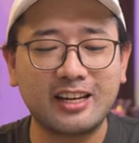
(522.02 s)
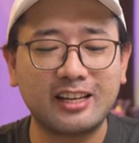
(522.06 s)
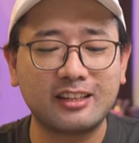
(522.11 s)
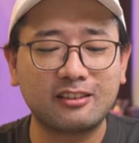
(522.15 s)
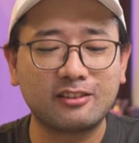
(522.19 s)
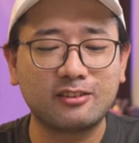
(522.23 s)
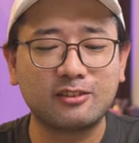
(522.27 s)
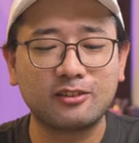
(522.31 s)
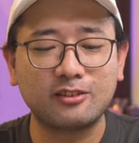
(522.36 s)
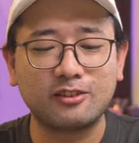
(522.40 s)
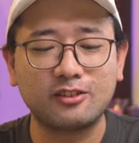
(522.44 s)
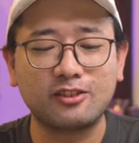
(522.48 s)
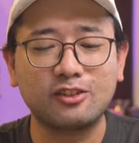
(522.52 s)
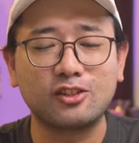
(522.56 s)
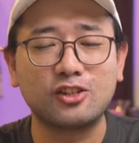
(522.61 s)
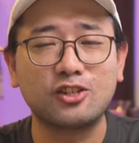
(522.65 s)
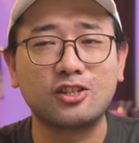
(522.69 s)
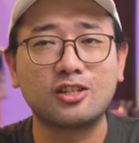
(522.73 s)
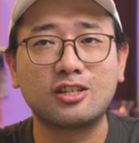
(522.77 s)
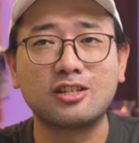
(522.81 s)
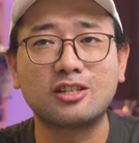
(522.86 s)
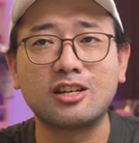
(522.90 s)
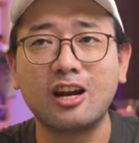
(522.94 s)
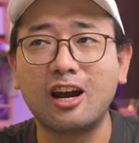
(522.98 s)
that
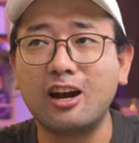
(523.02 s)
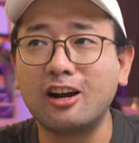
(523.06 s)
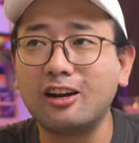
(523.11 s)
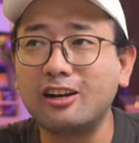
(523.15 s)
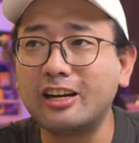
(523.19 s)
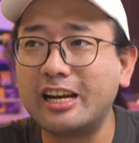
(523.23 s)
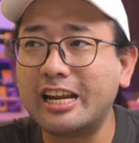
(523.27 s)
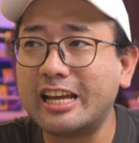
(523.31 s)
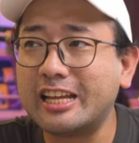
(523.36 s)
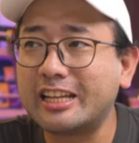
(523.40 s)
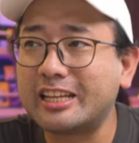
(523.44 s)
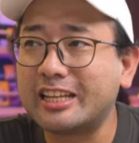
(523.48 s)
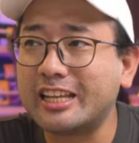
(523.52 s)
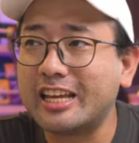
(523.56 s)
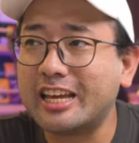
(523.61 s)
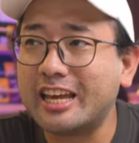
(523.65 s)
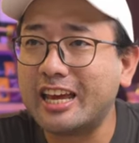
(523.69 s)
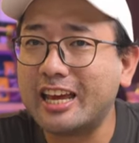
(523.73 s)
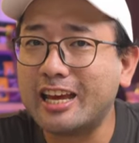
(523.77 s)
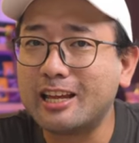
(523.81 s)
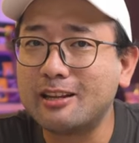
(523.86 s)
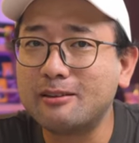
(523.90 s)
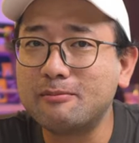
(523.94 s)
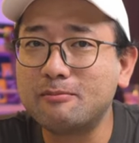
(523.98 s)
chocolate
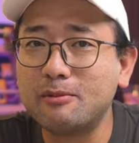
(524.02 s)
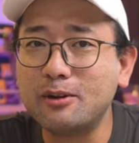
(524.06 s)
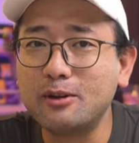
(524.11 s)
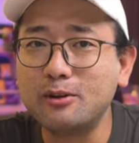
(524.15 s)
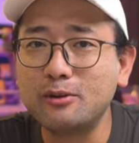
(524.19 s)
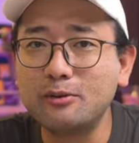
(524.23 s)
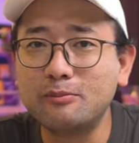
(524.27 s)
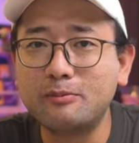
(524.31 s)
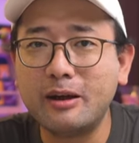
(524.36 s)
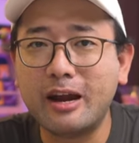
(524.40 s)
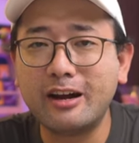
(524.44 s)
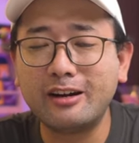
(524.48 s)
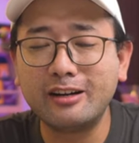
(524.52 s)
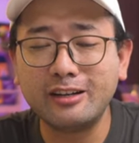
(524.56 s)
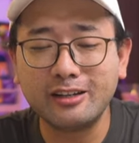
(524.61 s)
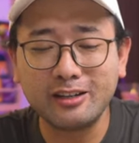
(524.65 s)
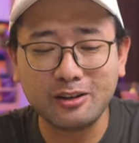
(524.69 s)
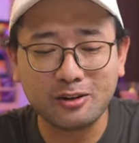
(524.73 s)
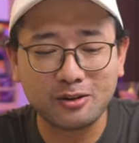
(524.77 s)
and blueberry